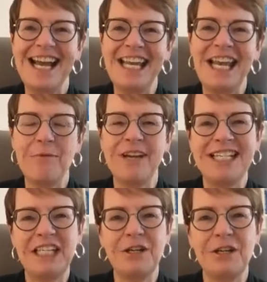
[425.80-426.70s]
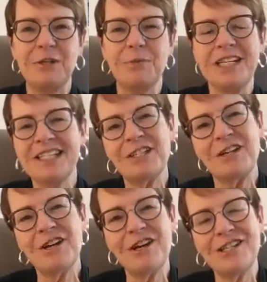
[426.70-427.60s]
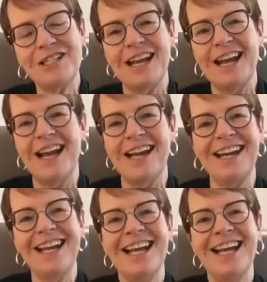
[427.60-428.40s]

I can't wait to hear your research and,